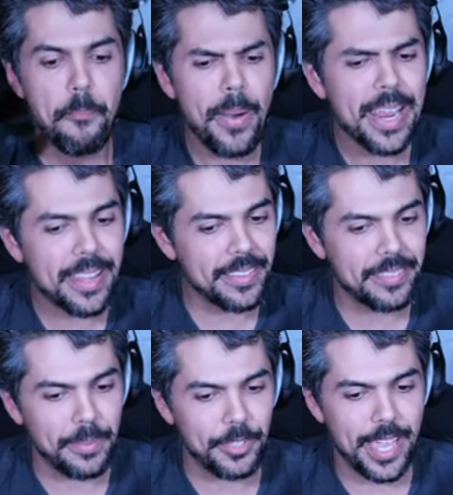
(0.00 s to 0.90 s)
But at the
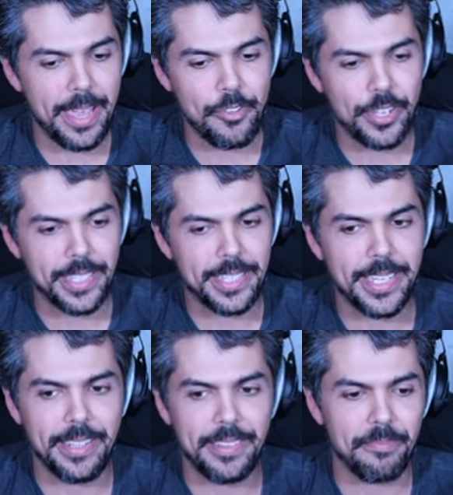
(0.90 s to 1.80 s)
same time, you can
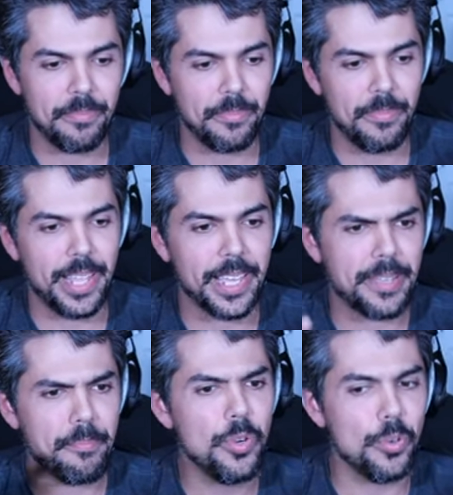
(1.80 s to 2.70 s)
set
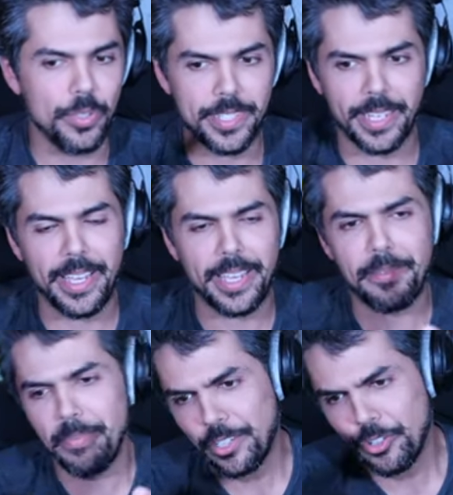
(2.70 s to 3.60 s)
like moods and like
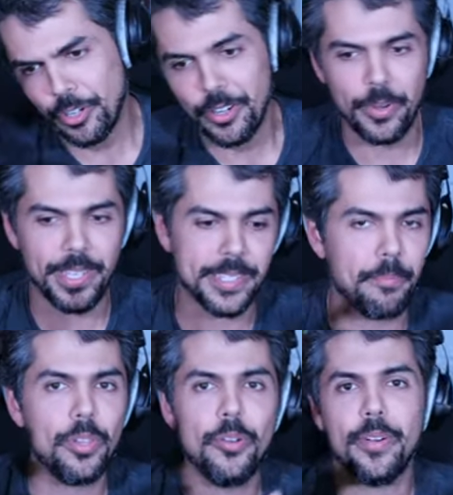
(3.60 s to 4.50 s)
like turquoise
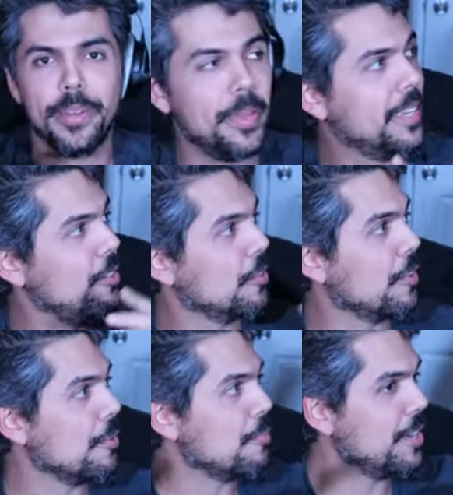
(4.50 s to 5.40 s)
and blue and make it look
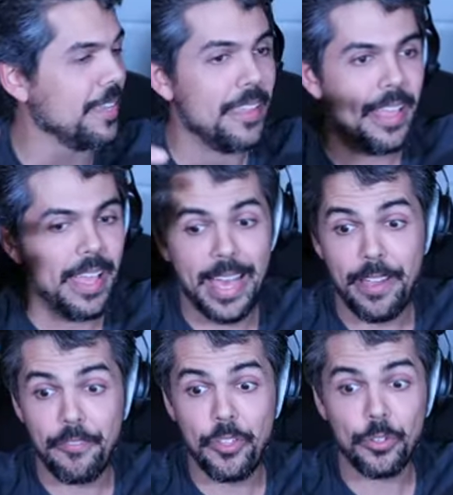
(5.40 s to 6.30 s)
very pretty. I
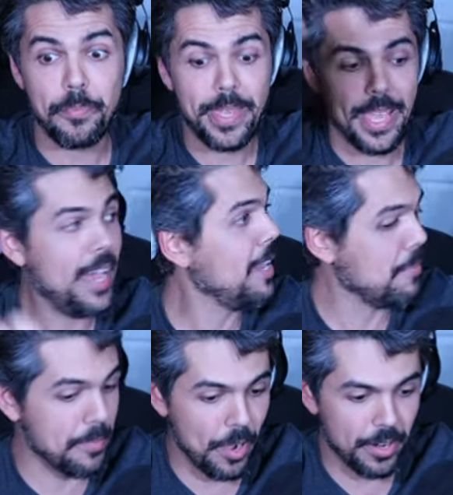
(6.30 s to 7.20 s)
have those behind
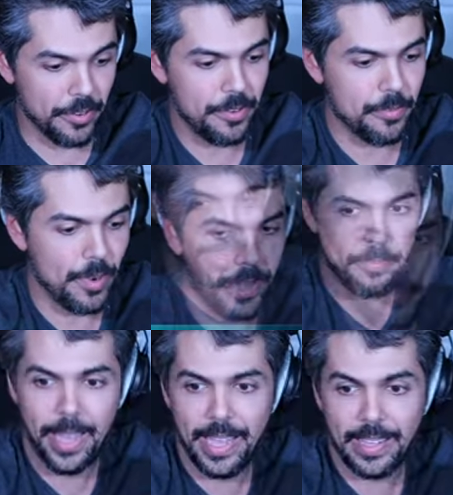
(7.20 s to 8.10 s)
my monitor
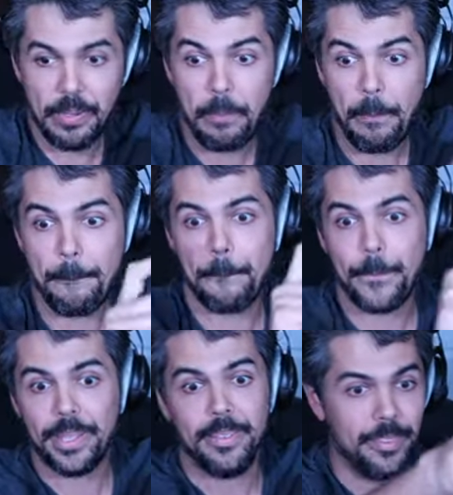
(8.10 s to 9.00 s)
right back
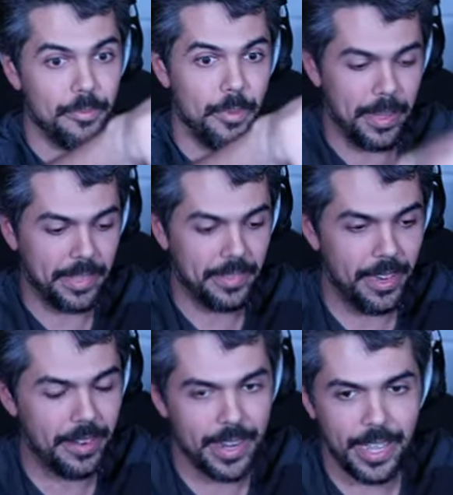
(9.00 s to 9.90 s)
right back
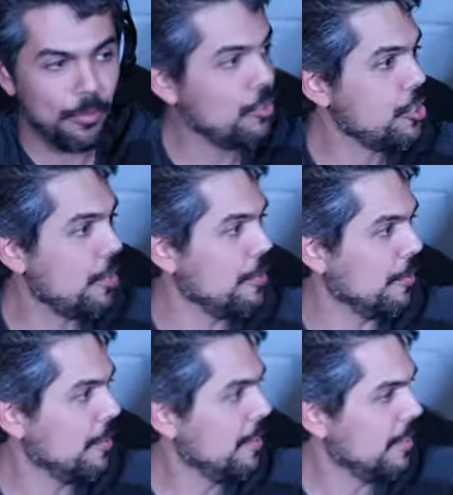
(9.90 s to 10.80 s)
there and I will show you.